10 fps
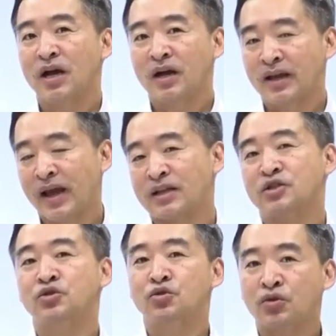
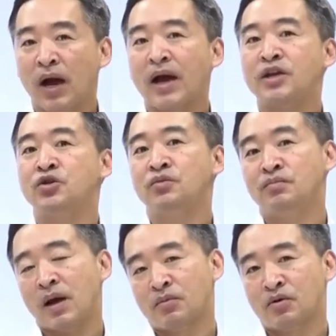against trying to
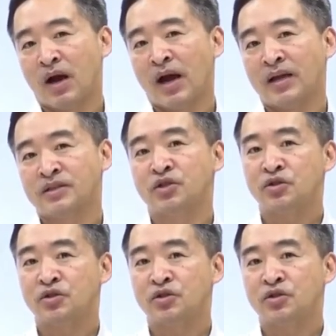memorize